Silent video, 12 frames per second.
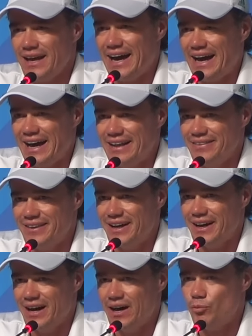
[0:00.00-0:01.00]

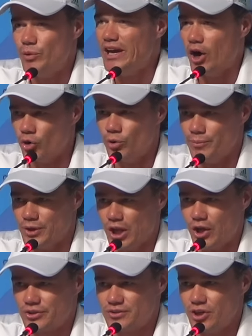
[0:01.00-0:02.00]
And we owe him a
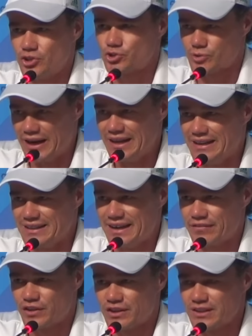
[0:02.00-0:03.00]
lot. Australia,
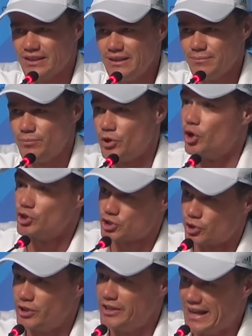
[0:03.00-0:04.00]
definitely, but
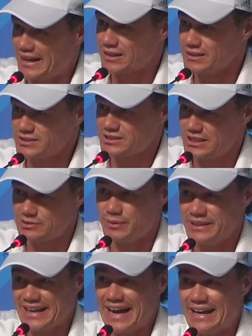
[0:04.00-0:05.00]
also the Netherlands. He's
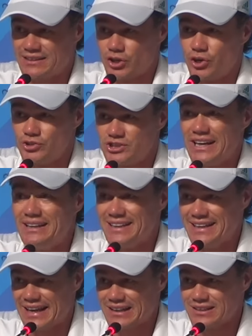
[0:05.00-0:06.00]
been the head coach in
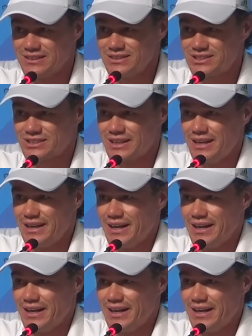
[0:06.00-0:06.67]
the Netherlands.